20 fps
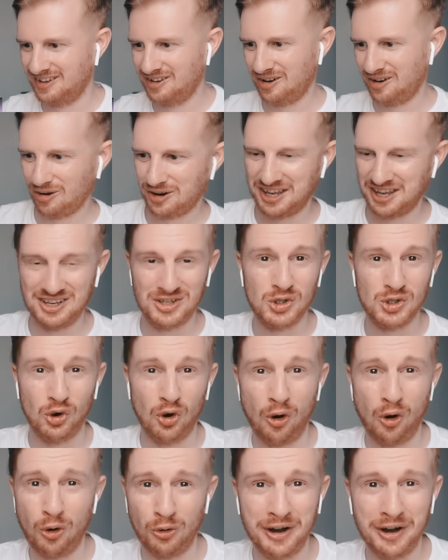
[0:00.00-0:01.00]
Okay, so
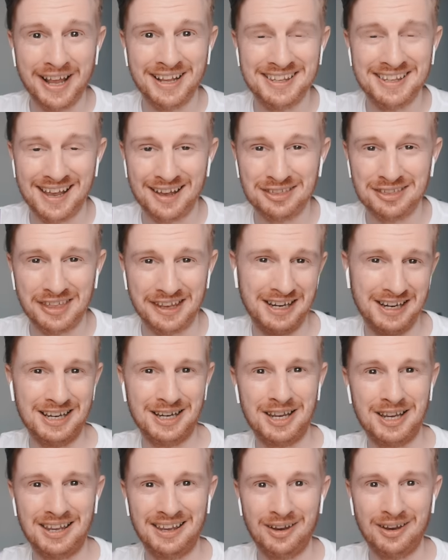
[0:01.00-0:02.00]
already I think
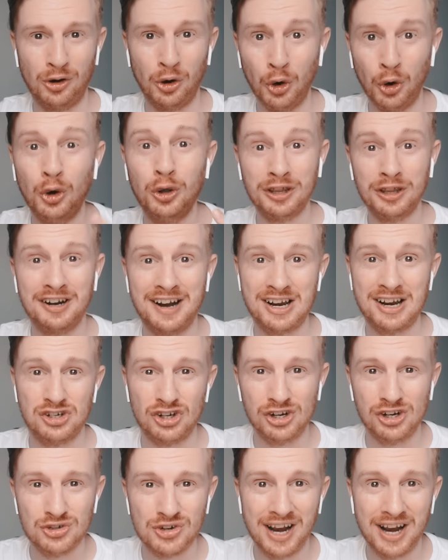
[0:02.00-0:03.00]
who they're
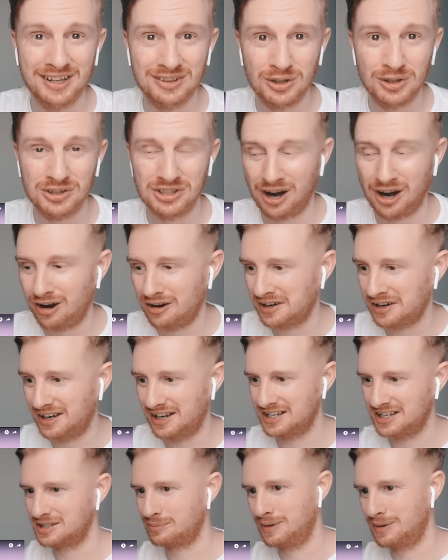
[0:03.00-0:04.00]
actually trying to target
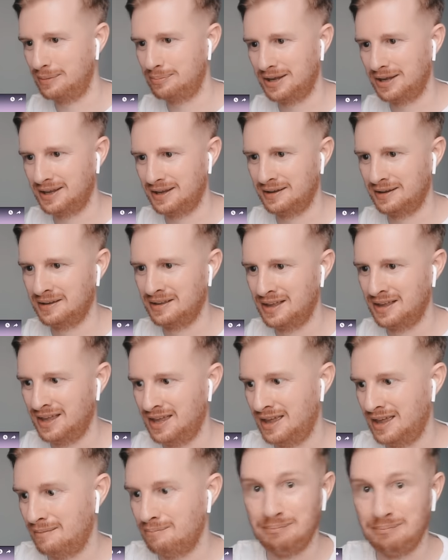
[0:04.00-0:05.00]
is maybe
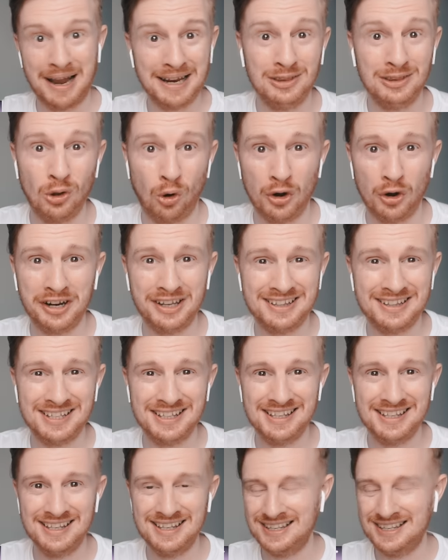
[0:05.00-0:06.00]

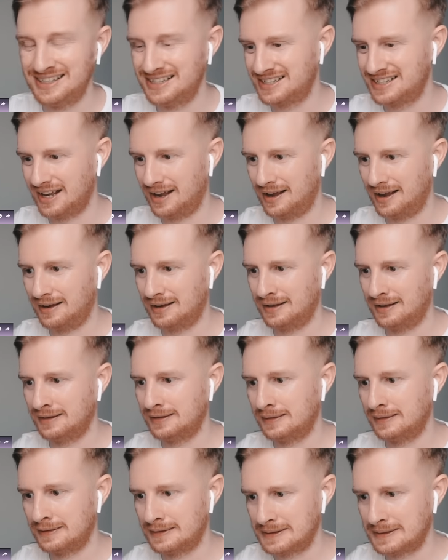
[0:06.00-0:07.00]
minorities
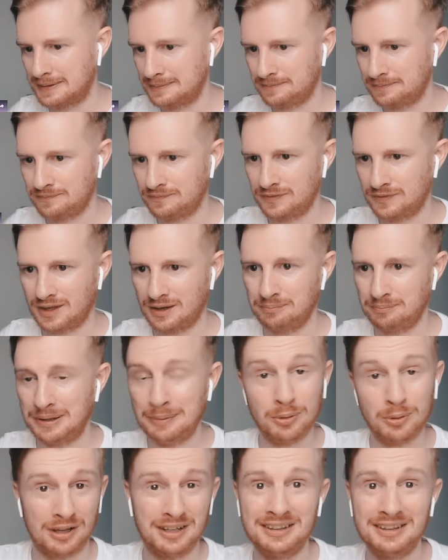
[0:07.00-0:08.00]
and
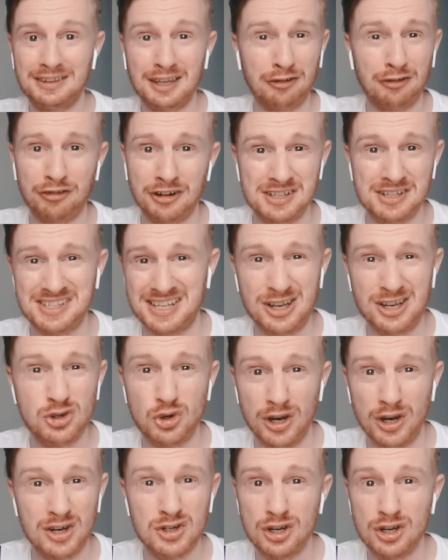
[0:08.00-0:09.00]
people in different
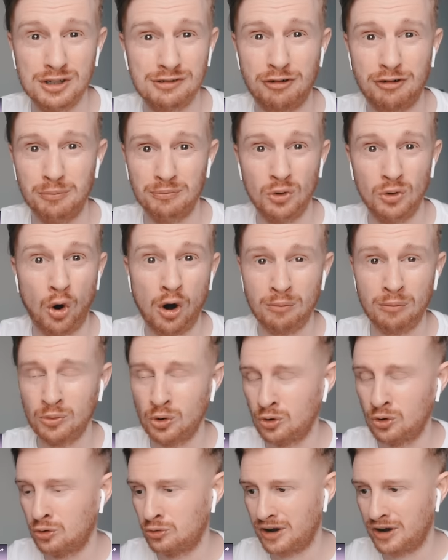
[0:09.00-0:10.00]
situations from
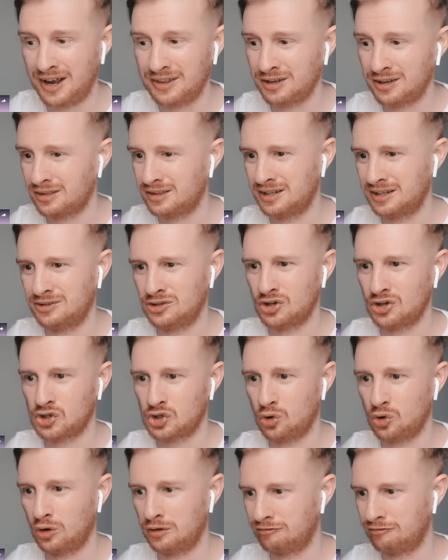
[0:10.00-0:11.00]
normal, rather than just
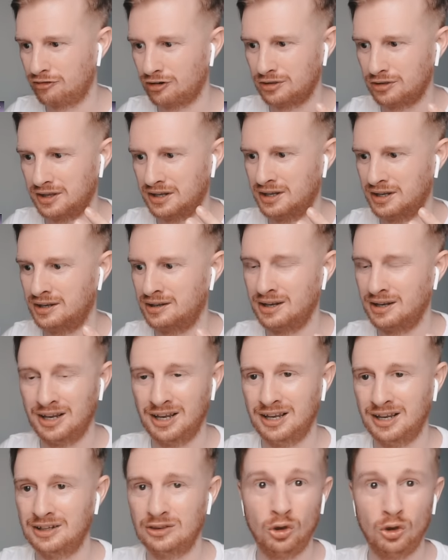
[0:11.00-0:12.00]
going for the
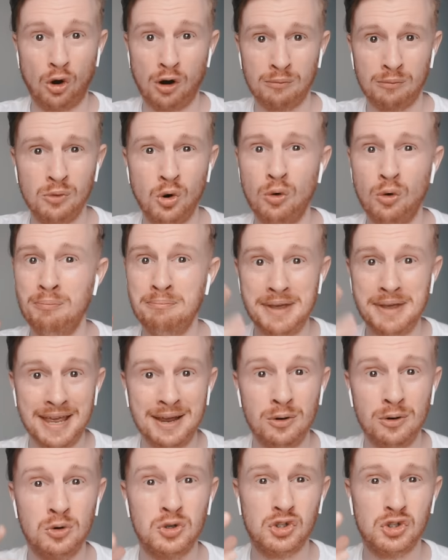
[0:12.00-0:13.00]
normal
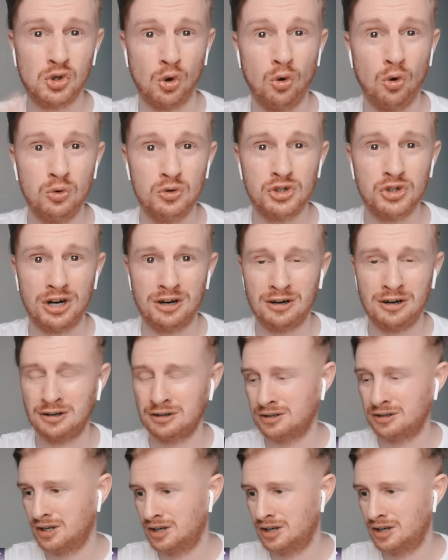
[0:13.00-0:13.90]
male soldier.